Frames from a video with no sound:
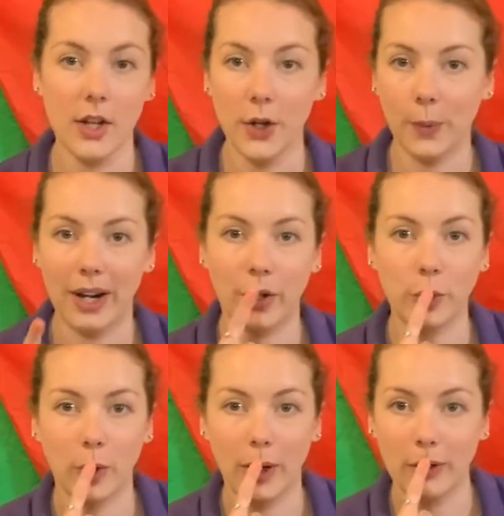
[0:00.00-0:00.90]
where
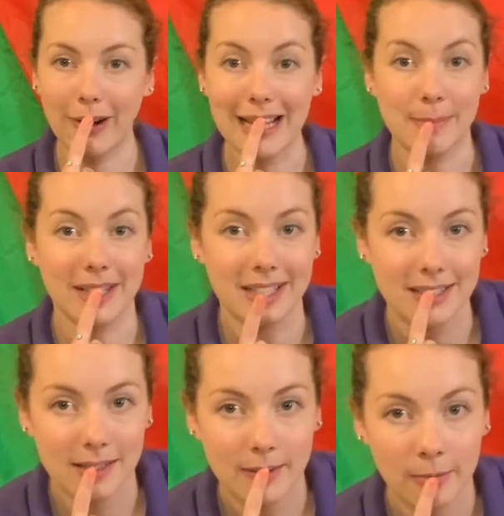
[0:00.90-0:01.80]
your raspberries
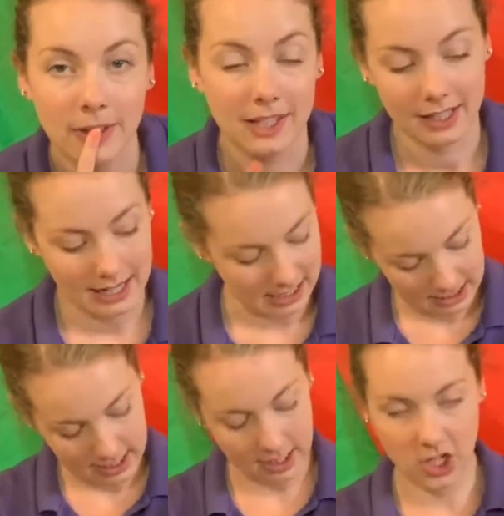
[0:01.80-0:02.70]
can
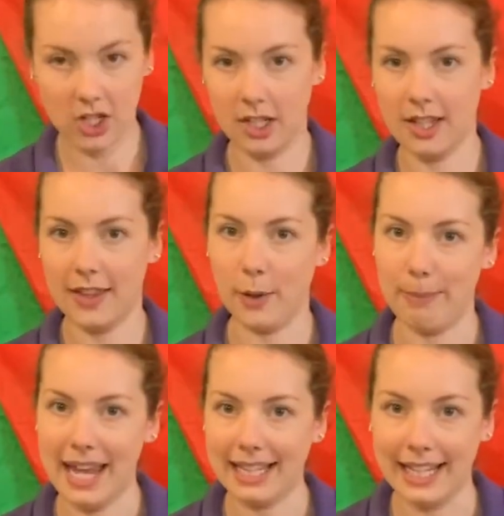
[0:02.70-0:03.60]
touch their
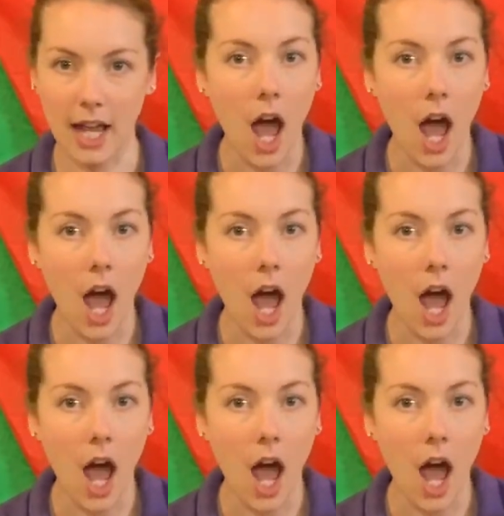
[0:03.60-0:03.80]
belly